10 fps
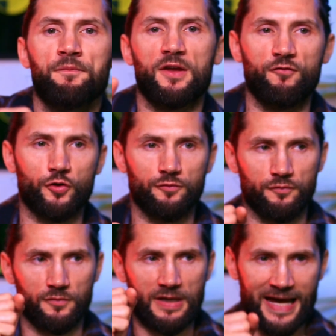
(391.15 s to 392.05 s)
If you
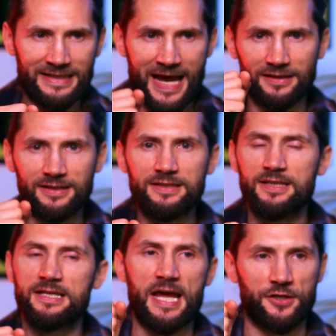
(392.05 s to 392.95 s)
handheld it,
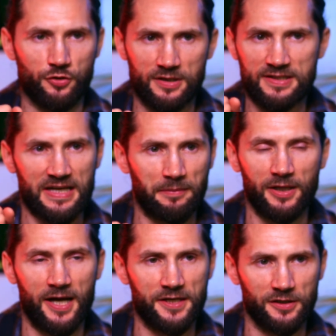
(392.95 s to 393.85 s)
yes, you can
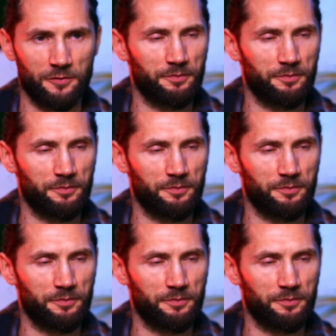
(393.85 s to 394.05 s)
stabilize it.